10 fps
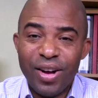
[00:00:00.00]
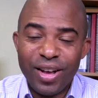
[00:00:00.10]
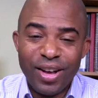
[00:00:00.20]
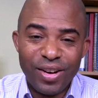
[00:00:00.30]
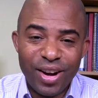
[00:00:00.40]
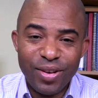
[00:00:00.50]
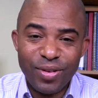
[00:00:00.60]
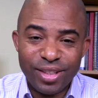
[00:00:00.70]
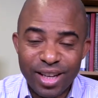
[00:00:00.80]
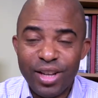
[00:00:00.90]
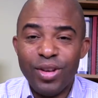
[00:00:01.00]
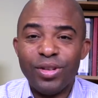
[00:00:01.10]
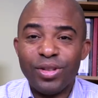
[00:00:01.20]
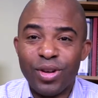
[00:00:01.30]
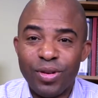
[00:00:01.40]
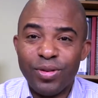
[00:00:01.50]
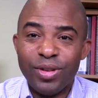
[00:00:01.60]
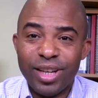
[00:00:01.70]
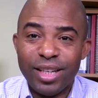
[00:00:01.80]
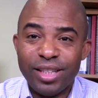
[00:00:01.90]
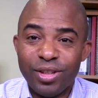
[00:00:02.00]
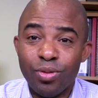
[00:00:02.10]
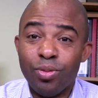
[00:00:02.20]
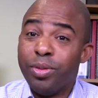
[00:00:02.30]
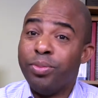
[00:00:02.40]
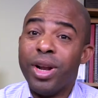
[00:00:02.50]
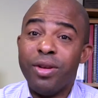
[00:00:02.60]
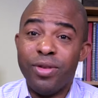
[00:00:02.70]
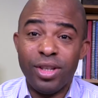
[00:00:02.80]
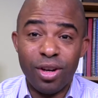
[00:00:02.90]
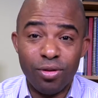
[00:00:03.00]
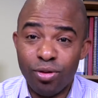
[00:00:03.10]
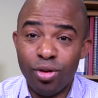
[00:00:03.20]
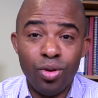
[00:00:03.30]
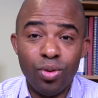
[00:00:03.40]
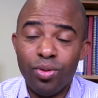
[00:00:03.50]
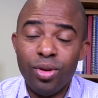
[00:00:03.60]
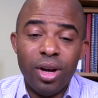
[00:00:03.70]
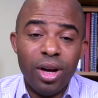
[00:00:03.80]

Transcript: okay, all right, we're telling you stuff, you know, that is beneficial for you,